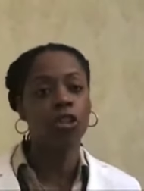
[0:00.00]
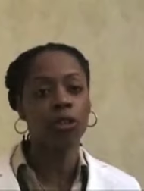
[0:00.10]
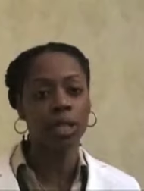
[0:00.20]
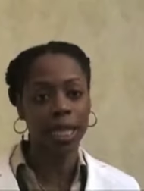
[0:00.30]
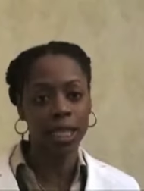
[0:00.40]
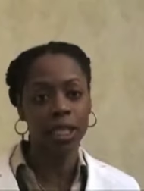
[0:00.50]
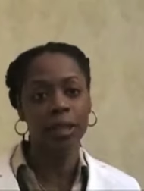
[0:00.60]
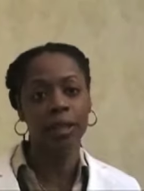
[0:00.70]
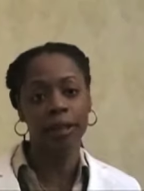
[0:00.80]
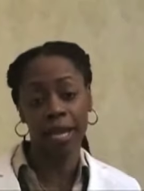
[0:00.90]
related to
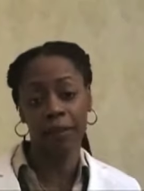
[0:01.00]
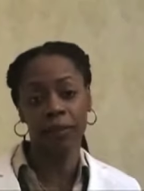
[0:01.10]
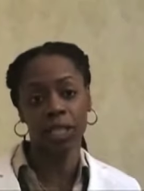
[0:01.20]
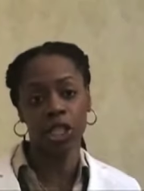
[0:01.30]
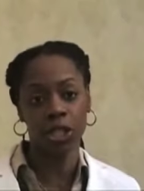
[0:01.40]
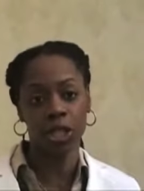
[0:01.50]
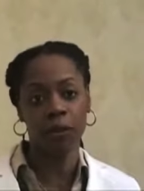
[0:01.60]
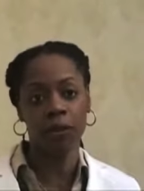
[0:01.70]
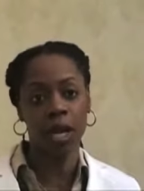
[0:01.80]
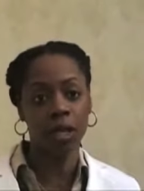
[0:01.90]
the lack of physicians
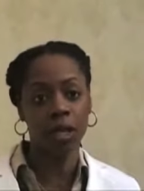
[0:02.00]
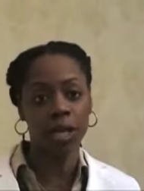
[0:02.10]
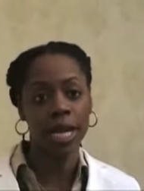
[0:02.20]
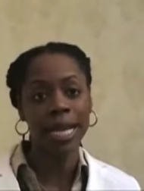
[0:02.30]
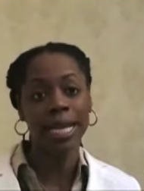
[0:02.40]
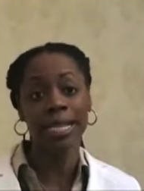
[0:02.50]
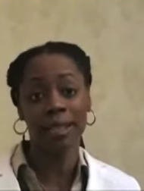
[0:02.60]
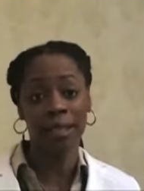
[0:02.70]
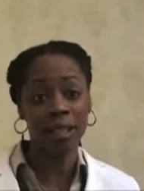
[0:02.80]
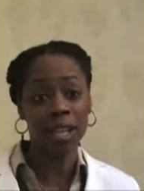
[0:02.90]
of color, it's
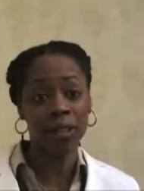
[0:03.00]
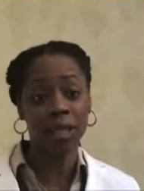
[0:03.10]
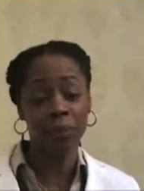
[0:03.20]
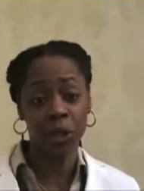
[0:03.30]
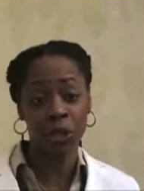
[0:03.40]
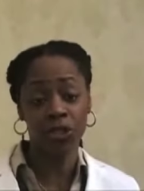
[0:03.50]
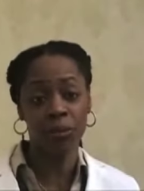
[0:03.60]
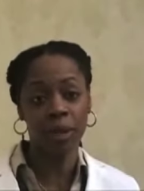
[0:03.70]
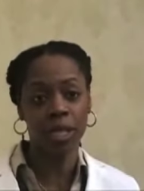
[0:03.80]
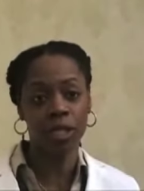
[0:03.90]
clear that emergency
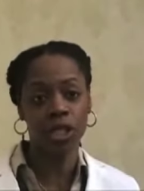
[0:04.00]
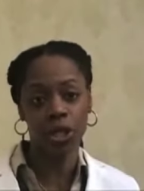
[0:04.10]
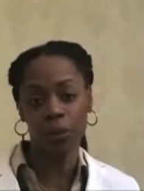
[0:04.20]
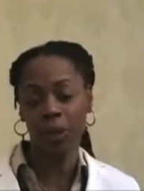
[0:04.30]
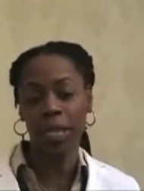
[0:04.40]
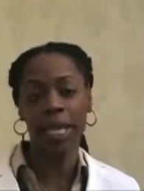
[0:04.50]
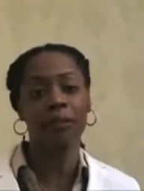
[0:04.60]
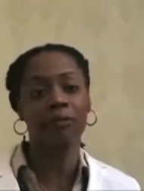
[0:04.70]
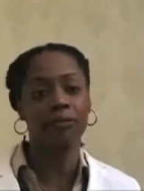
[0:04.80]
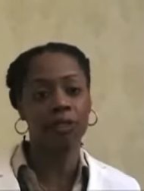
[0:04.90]
medicine should play a
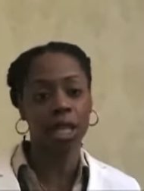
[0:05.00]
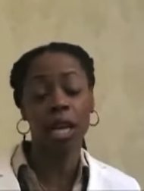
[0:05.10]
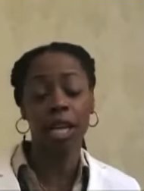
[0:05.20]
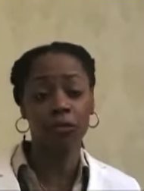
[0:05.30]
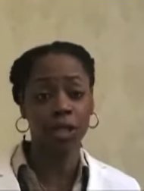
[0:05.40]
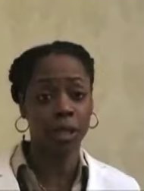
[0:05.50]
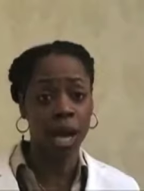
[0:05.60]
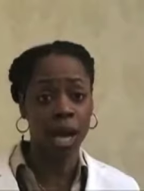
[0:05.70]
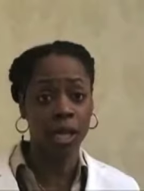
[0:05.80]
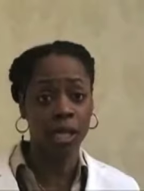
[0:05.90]
frontline
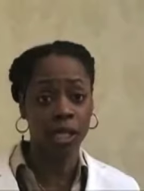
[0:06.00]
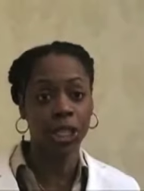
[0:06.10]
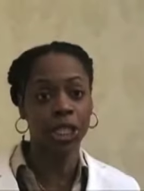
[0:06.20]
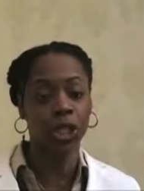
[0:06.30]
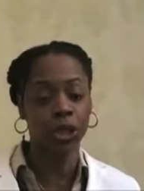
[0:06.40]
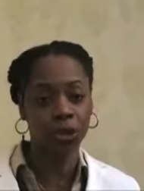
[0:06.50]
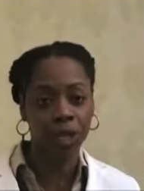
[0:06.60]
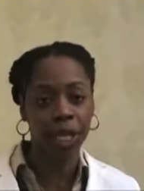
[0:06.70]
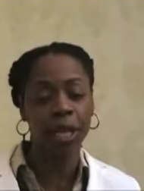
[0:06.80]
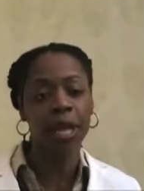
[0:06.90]
response to
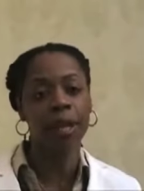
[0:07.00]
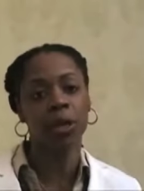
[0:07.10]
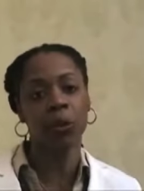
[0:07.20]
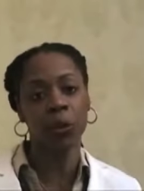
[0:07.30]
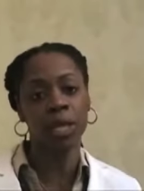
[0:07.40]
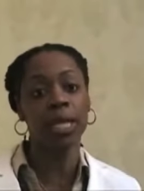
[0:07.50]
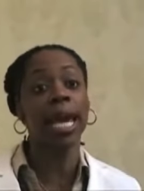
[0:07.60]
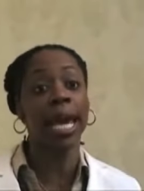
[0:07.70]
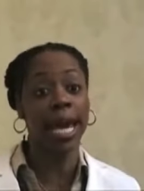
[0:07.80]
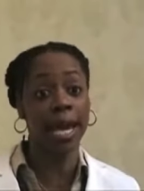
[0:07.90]
ensuring that we
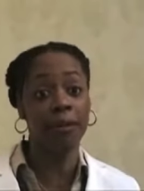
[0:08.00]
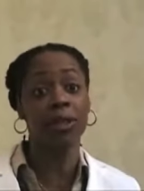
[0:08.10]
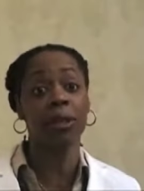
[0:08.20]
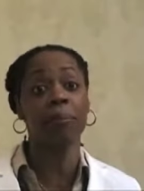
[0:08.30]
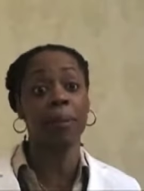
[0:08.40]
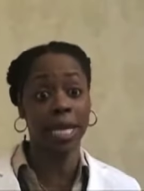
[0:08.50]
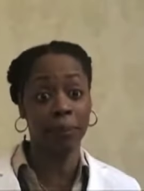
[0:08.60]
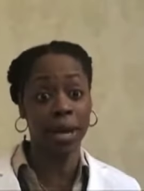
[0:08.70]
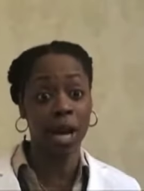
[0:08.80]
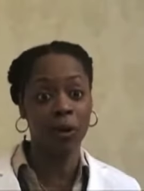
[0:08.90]
have the
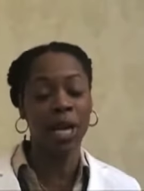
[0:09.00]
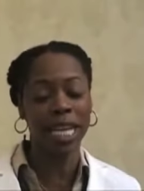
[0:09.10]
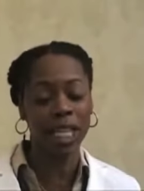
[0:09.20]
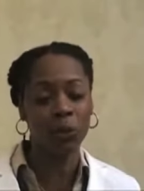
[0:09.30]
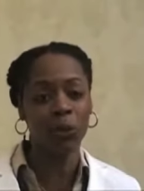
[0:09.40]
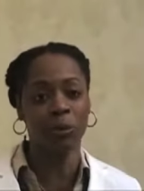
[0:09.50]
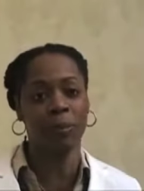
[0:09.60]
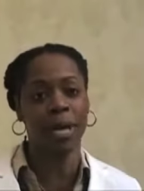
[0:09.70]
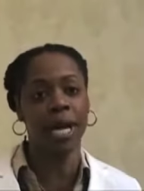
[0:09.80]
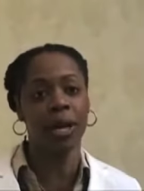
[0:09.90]
manpower and
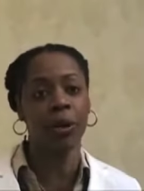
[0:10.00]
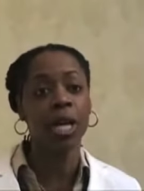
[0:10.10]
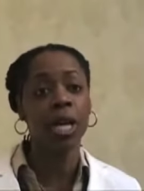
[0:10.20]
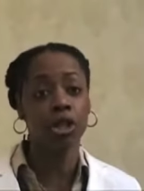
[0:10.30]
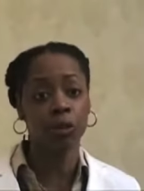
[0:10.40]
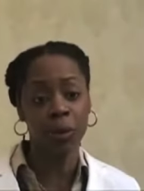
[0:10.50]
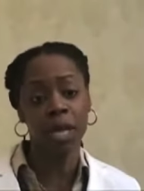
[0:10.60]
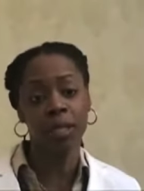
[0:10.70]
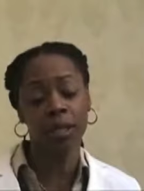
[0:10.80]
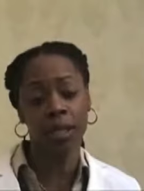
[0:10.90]
womanpower to
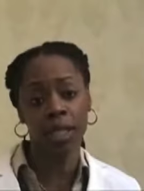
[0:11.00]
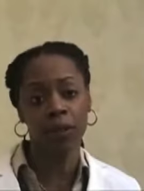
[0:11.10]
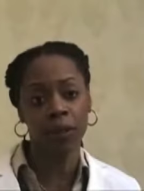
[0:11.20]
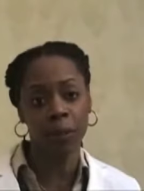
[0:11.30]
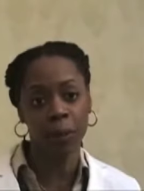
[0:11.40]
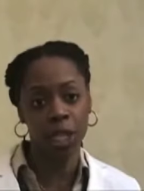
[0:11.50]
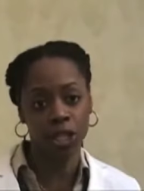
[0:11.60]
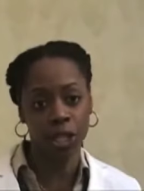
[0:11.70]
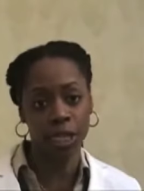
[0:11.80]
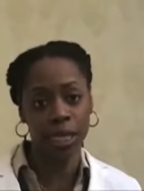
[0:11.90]
respond to the needs of our
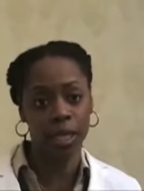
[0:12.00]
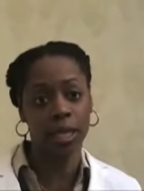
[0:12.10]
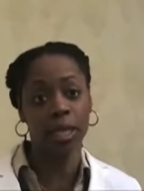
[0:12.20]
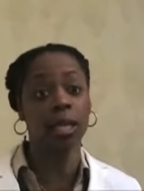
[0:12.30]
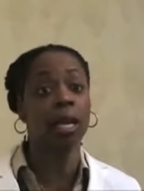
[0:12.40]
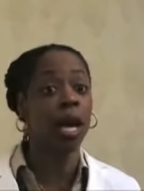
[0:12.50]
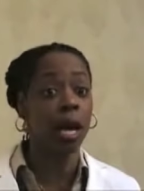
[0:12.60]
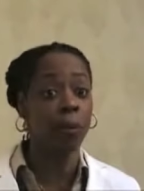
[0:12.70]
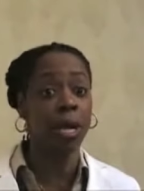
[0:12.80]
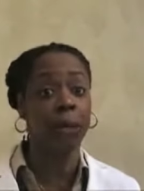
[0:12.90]
patients in the
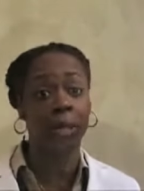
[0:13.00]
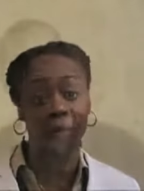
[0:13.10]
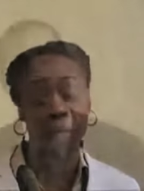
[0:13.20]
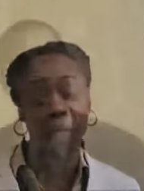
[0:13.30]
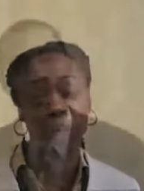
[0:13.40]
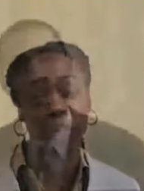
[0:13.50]
upcoming future.